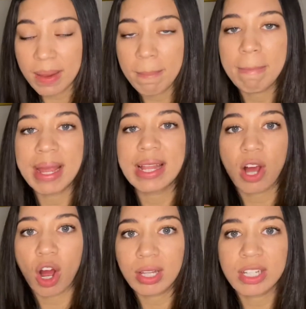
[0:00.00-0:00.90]

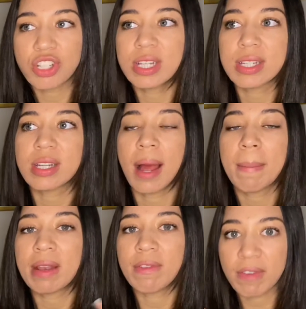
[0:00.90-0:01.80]
Mythology does not
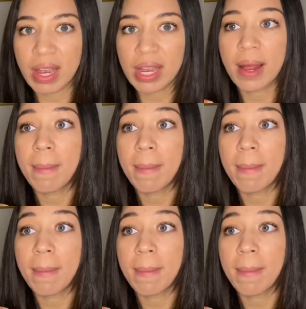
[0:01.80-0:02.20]
mean fake.